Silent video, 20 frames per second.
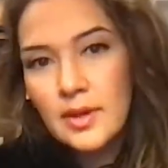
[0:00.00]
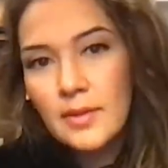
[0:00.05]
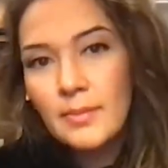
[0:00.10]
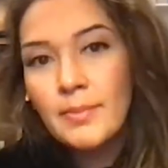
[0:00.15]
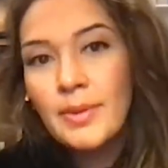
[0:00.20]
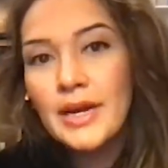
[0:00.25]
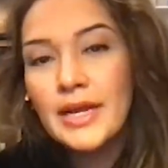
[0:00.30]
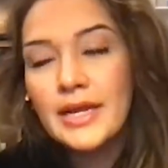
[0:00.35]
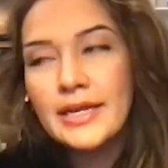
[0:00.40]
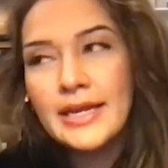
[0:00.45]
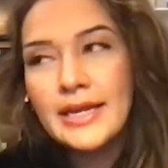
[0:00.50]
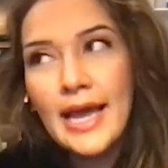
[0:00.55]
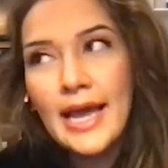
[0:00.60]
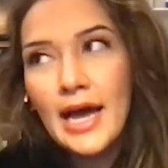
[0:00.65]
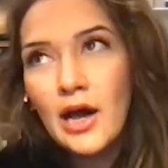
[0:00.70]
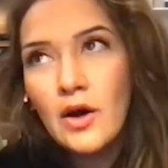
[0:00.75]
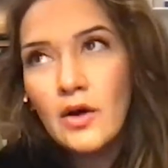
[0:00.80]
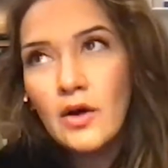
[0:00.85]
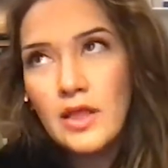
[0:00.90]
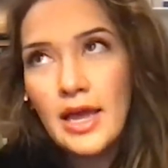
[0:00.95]
but
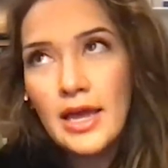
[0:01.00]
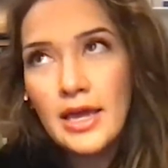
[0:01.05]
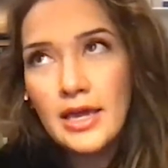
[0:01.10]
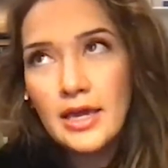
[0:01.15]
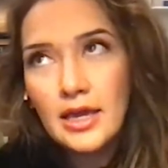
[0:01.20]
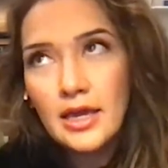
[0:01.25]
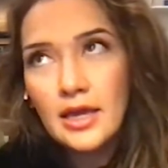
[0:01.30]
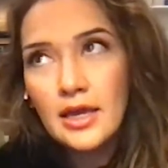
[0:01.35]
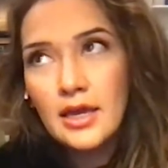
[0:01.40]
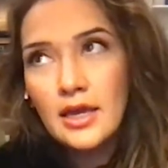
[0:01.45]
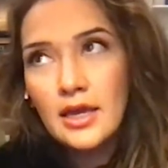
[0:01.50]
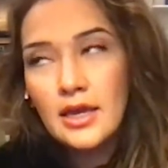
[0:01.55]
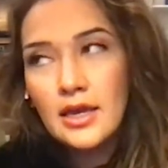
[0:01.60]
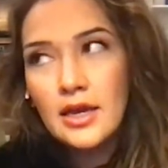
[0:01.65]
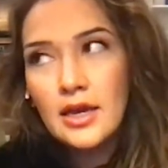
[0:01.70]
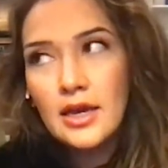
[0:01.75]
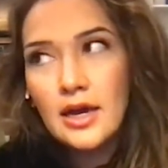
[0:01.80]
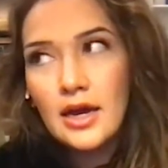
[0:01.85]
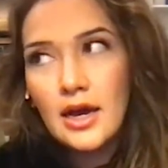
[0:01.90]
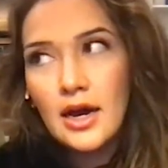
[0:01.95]
now like
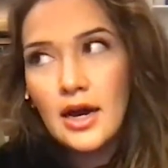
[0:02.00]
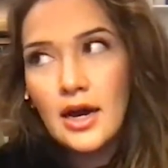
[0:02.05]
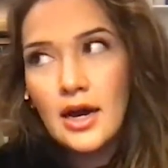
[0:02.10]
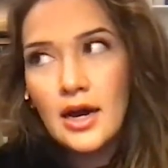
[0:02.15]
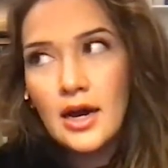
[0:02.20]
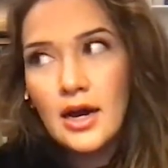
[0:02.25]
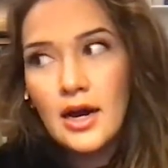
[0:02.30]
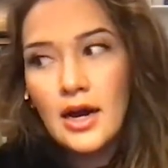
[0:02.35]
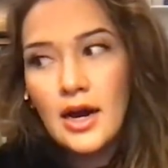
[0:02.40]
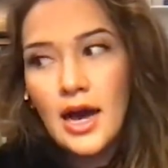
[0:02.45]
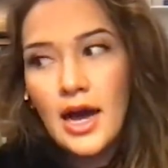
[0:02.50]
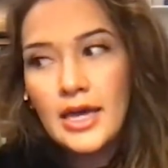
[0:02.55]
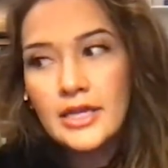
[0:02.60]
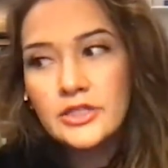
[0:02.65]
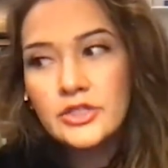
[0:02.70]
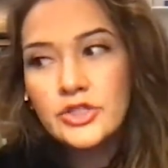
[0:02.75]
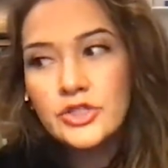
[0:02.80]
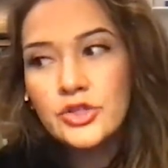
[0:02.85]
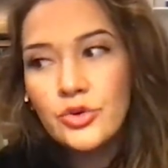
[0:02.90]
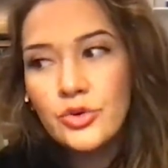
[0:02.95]
uh,
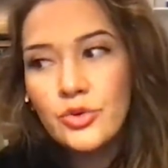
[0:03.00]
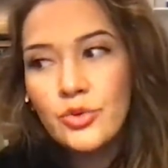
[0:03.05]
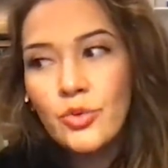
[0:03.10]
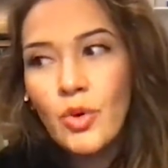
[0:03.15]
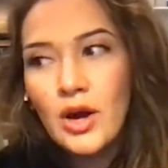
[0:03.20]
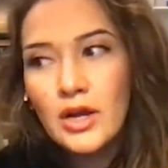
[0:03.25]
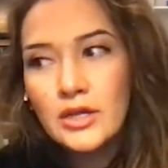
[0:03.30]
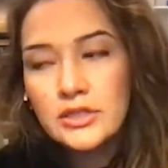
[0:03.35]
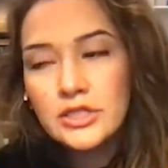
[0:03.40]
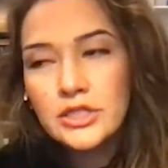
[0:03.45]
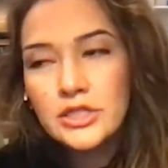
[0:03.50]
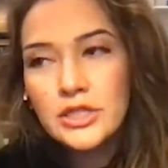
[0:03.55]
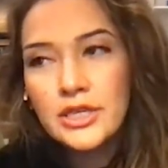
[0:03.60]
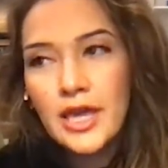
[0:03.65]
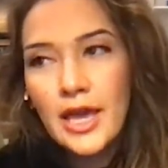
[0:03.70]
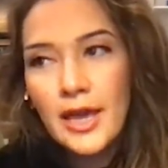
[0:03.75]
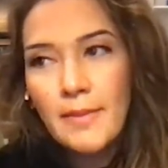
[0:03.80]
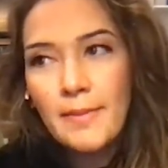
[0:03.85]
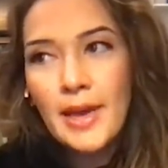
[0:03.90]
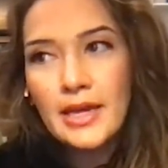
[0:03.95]
I do want to
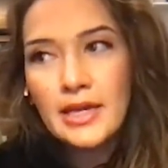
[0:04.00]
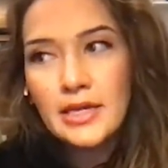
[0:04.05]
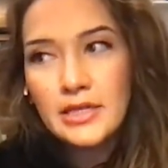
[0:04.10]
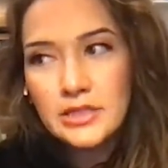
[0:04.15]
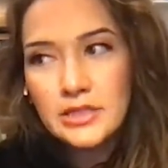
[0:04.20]
get back